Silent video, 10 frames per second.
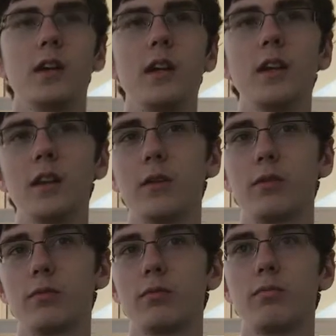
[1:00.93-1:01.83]
he
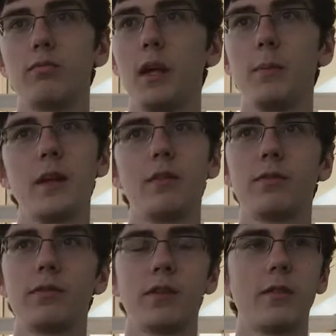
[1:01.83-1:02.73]
lives maybe
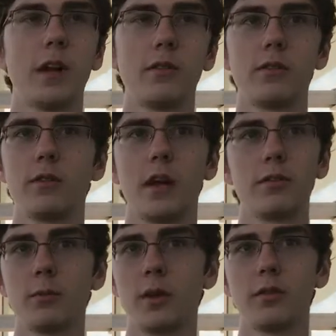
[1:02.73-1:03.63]
7 houses down
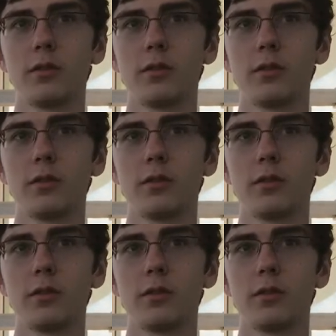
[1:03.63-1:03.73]
from us,